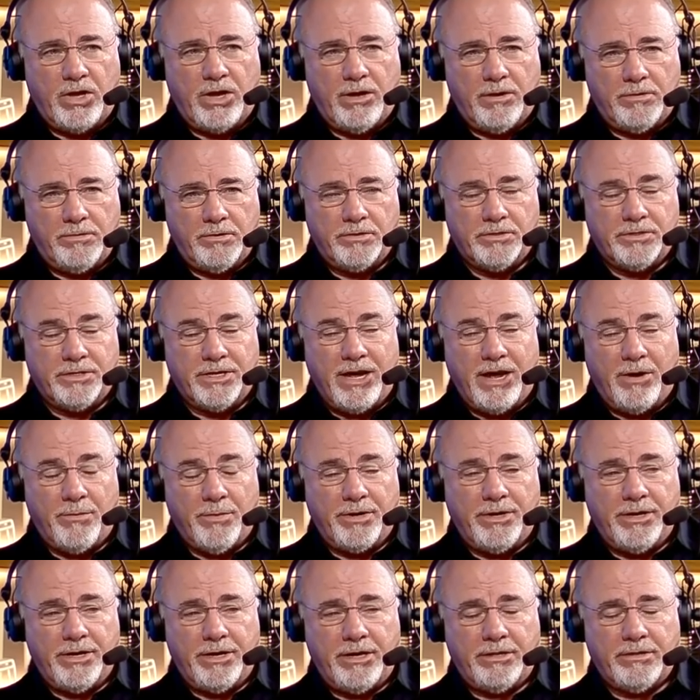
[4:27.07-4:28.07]
Yeah, you see how
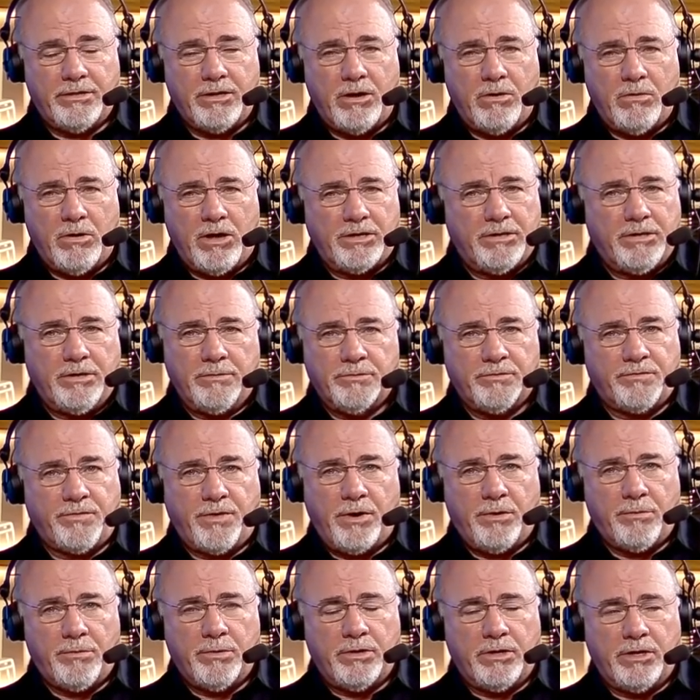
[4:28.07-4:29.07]
we did it, though? It was
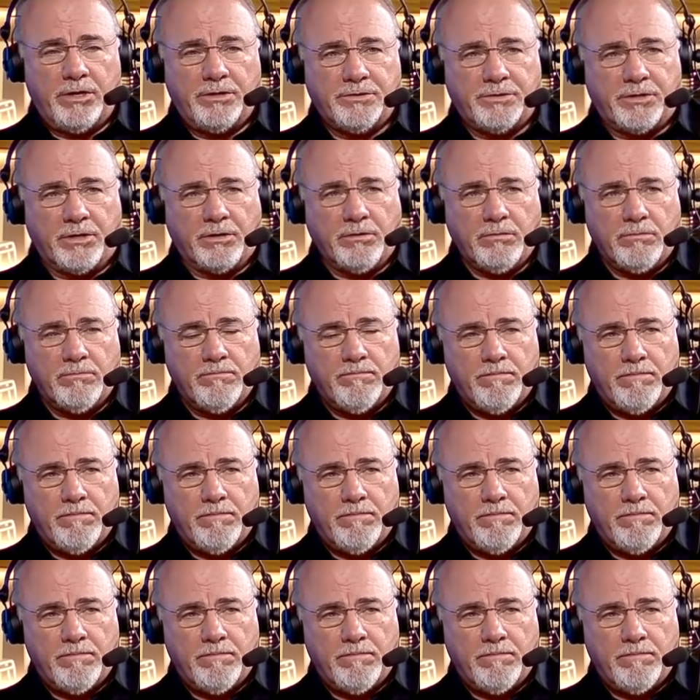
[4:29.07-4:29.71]
very realistic.